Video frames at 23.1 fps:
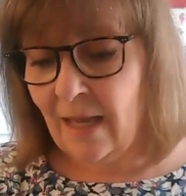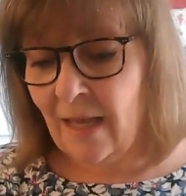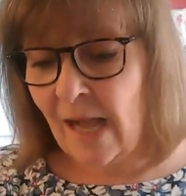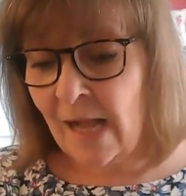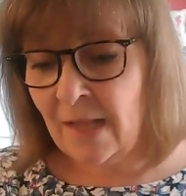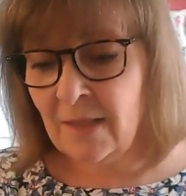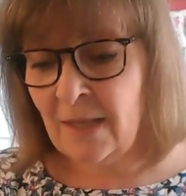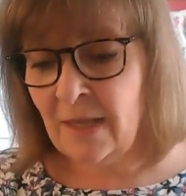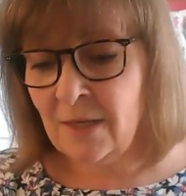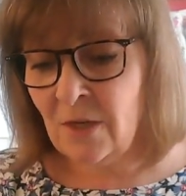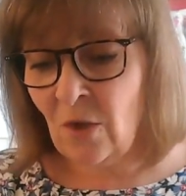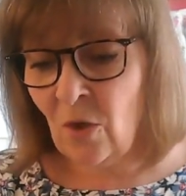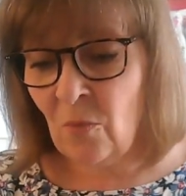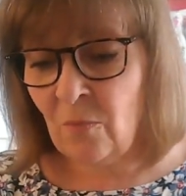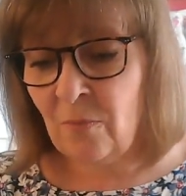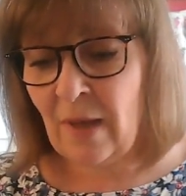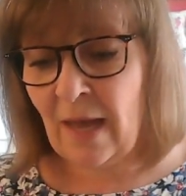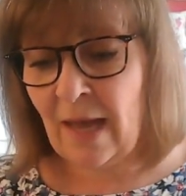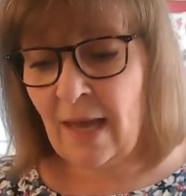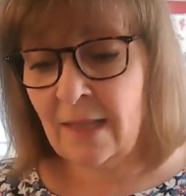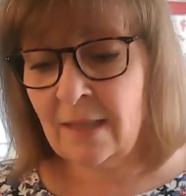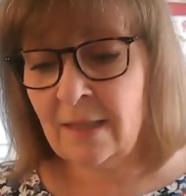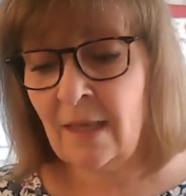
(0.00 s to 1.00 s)
And they're not
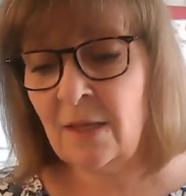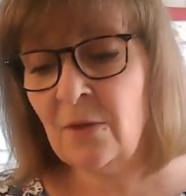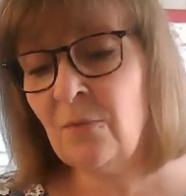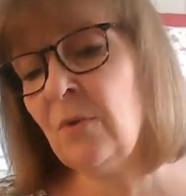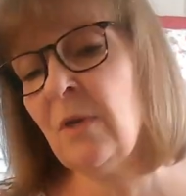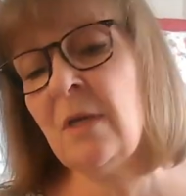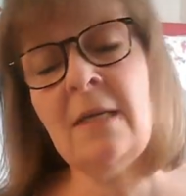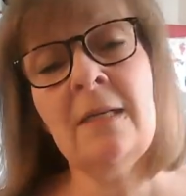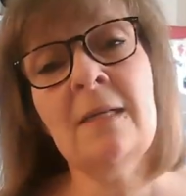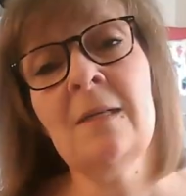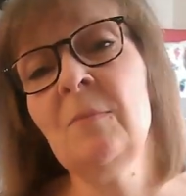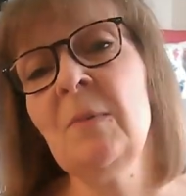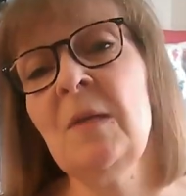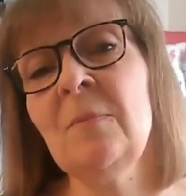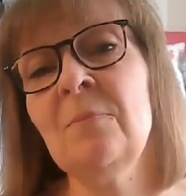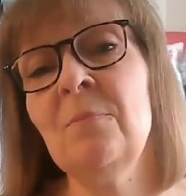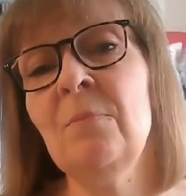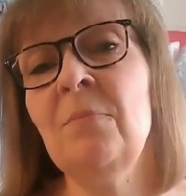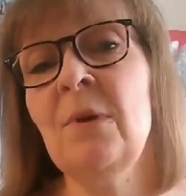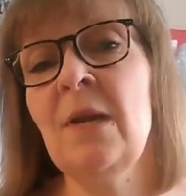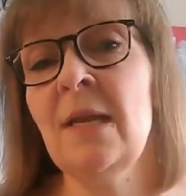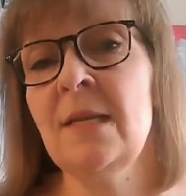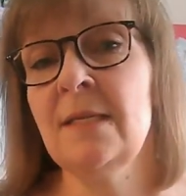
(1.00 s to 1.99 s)
bad. They were a little bit
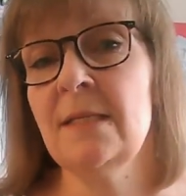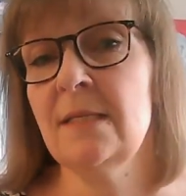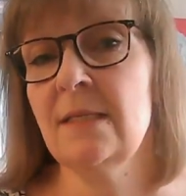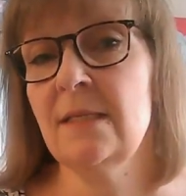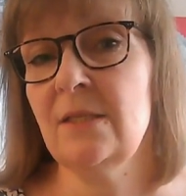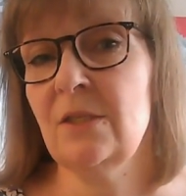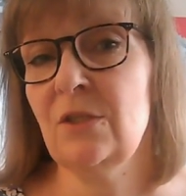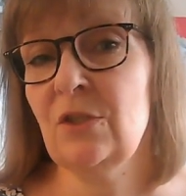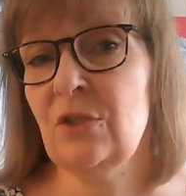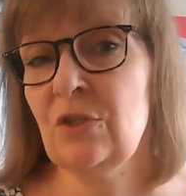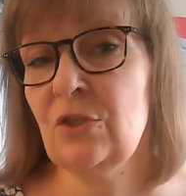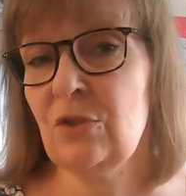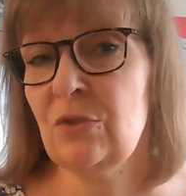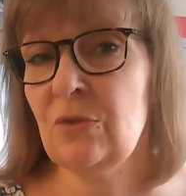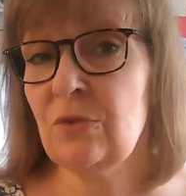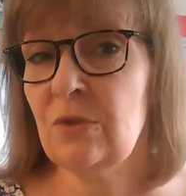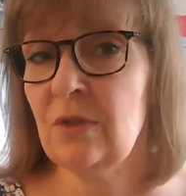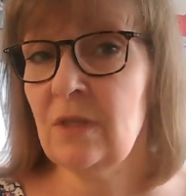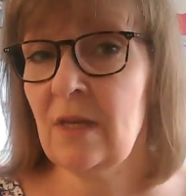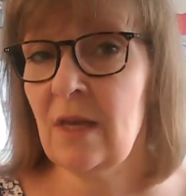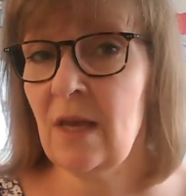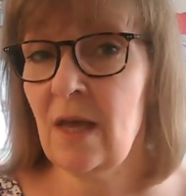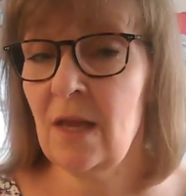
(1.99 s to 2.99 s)
blunt to do
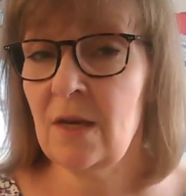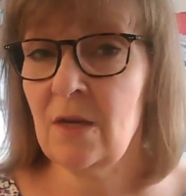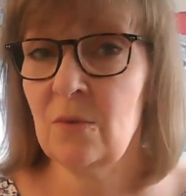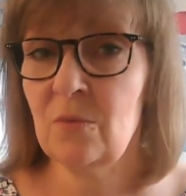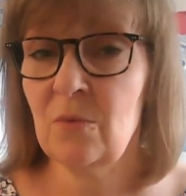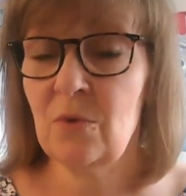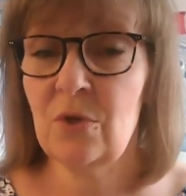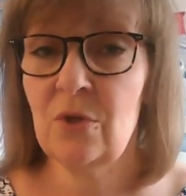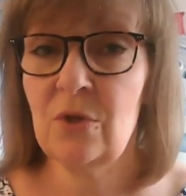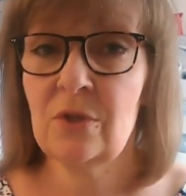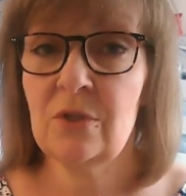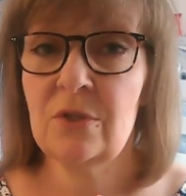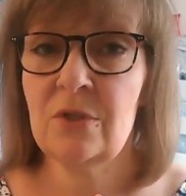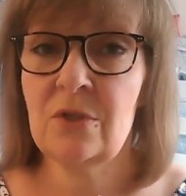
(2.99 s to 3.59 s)
the colour work.